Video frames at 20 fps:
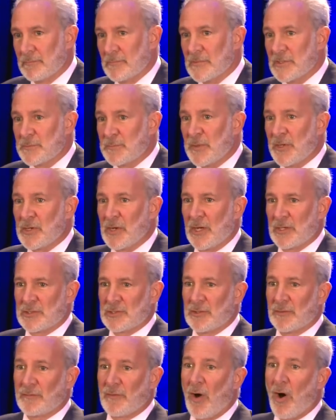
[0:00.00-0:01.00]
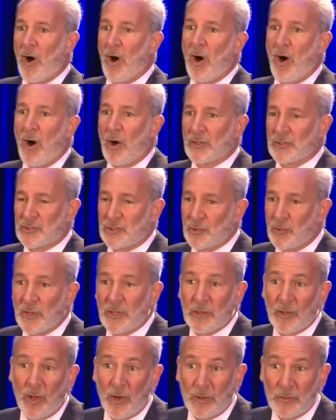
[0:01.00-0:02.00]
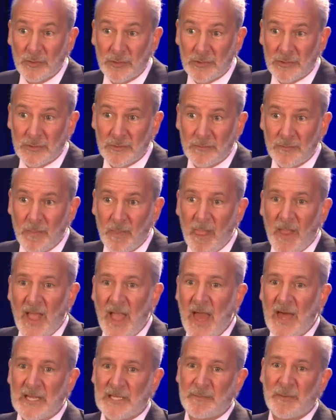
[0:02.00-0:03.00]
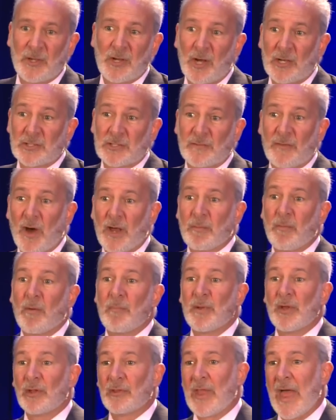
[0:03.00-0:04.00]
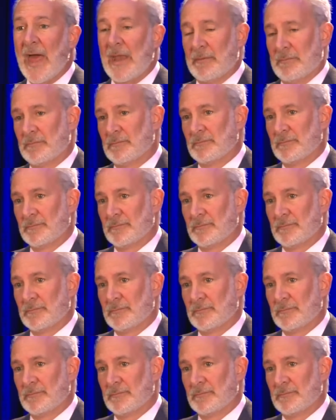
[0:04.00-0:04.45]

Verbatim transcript: it's because of student loans, and it's because of automobile debt.